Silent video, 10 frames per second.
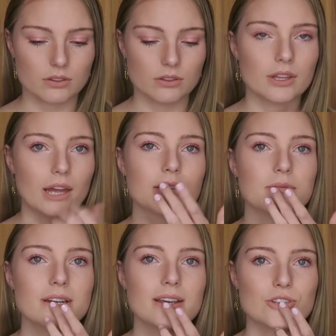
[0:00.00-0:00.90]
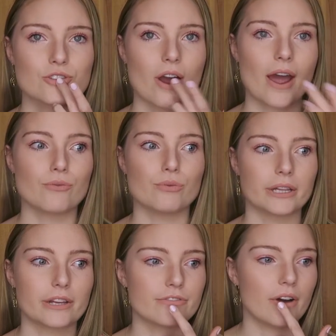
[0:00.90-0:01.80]
That lipstick has dried
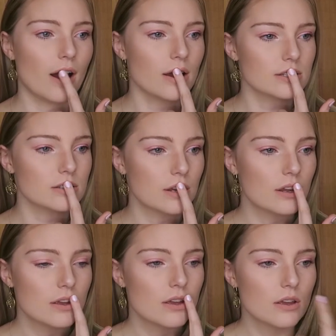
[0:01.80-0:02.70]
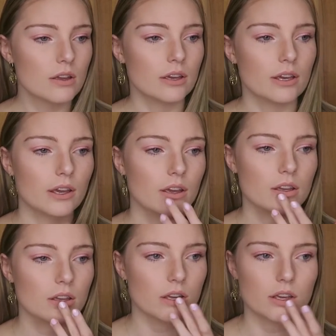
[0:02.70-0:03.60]
really fast.
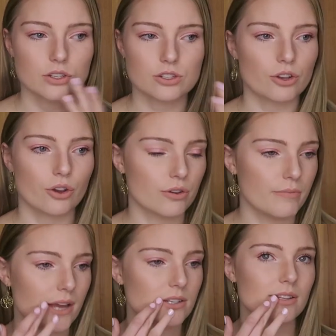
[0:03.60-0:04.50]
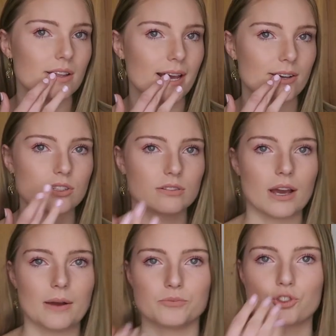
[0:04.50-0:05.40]
It is so matte, like
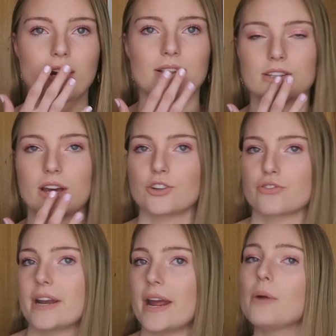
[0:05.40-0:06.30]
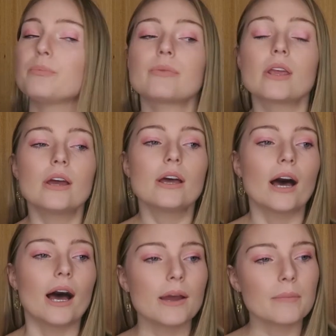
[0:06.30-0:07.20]
dried at the touch right now.
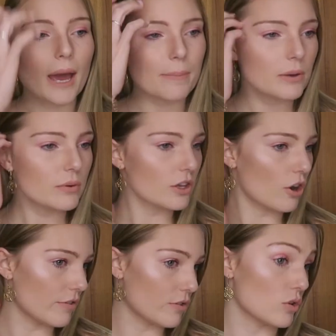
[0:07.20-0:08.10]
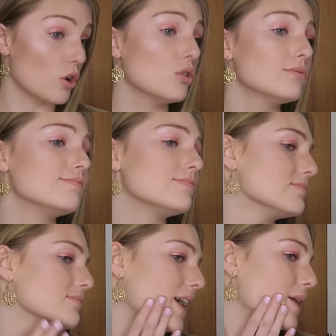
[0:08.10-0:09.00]
I'm happy with it overall.
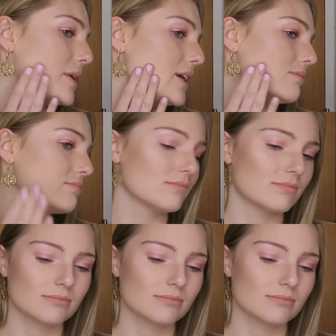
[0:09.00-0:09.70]
I mean,